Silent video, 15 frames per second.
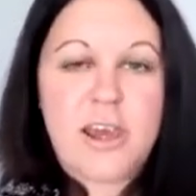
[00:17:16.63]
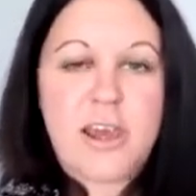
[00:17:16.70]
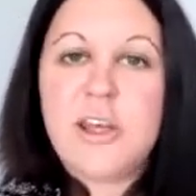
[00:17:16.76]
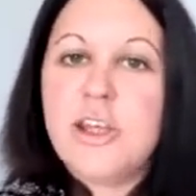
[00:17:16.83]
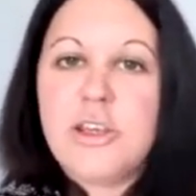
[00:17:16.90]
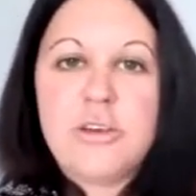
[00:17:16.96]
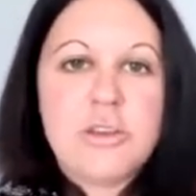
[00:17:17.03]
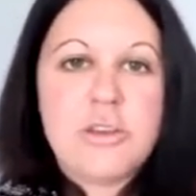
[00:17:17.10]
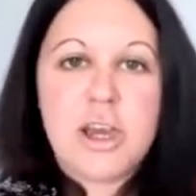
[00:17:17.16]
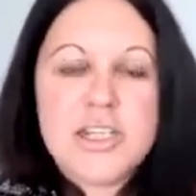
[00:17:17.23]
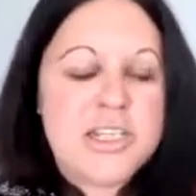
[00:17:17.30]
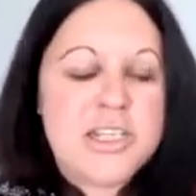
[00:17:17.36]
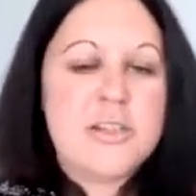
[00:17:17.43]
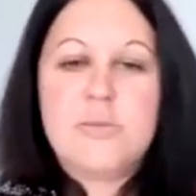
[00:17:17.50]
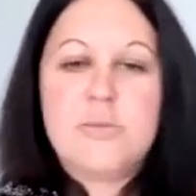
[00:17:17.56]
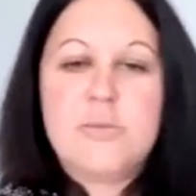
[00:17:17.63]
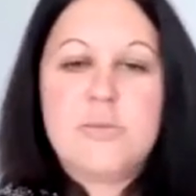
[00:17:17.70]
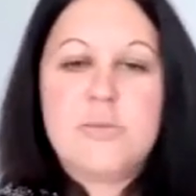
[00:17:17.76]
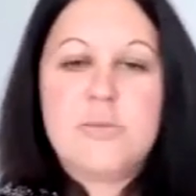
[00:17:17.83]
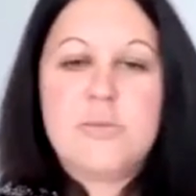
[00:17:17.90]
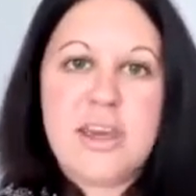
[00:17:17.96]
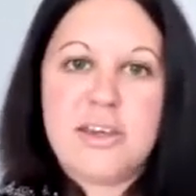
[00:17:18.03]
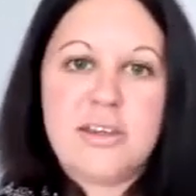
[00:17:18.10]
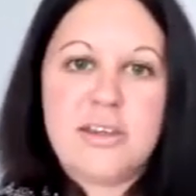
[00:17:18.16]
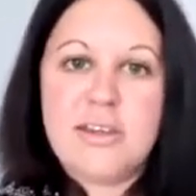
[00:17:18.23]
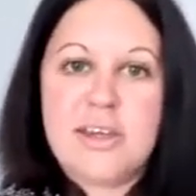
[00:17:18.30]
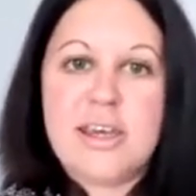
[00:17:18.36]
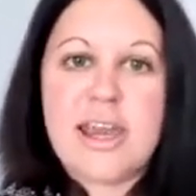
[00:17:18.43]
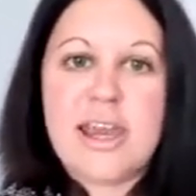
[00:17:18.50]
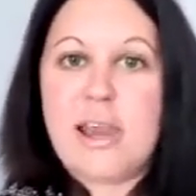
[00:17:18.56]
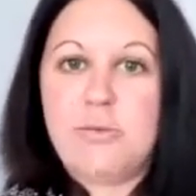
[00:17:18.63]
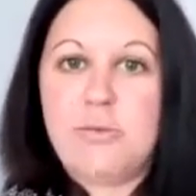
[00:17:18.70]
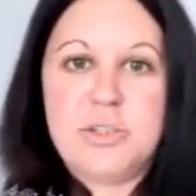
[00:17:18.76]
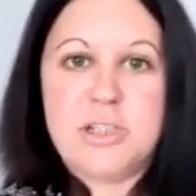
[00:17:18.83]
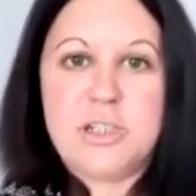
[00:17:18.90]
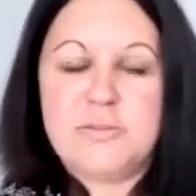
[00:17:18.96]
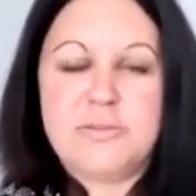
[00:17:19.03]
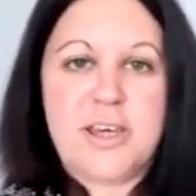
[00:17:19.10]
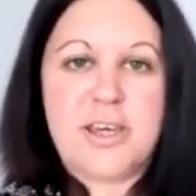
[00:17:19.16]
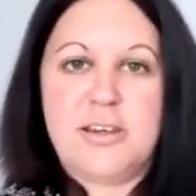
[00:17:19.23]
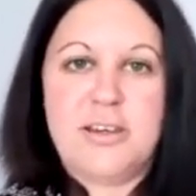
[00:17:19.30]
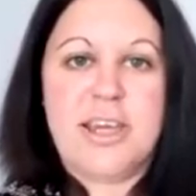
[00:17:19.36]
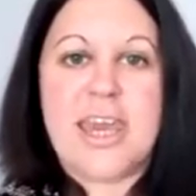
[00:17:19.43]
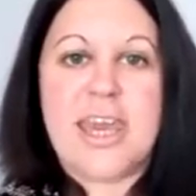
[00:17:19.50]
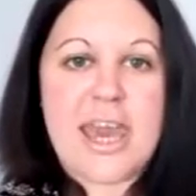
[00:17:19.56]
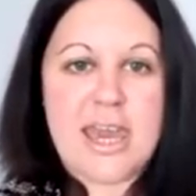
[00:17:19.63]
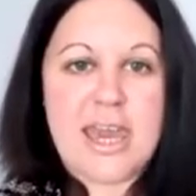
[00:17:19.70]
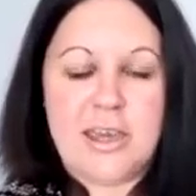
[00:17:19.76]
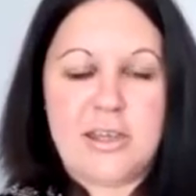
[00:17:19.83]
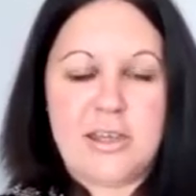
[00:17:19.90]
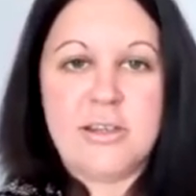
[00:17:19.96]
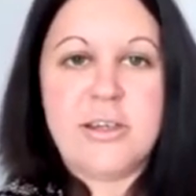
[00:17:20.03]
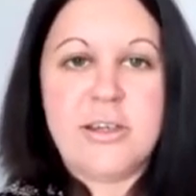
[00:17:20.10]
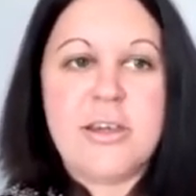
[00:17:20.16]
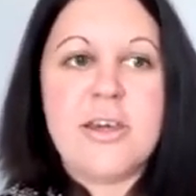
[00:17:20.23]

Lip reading: I knew that I didn't want to be out of it again.